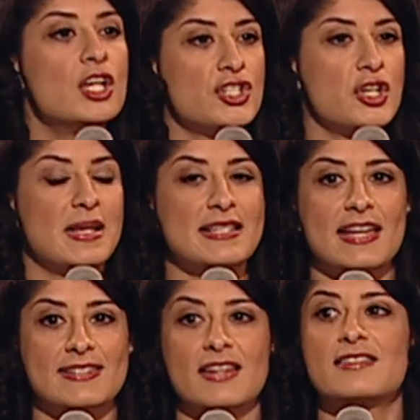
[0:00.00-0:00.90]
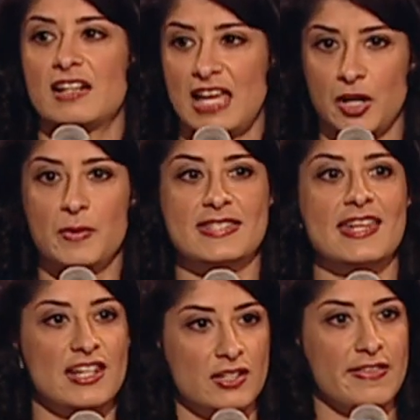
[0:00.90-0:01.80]
2 weeks later, Diana was
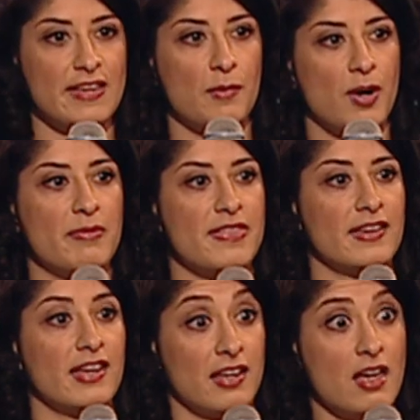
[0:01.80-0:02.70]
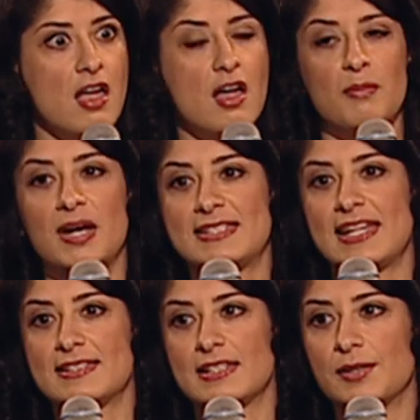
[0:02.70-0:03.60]
dead. You thinking what I'm thinking? My
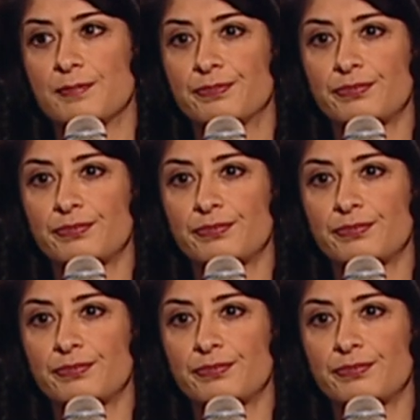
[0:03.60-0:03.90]
dad did it.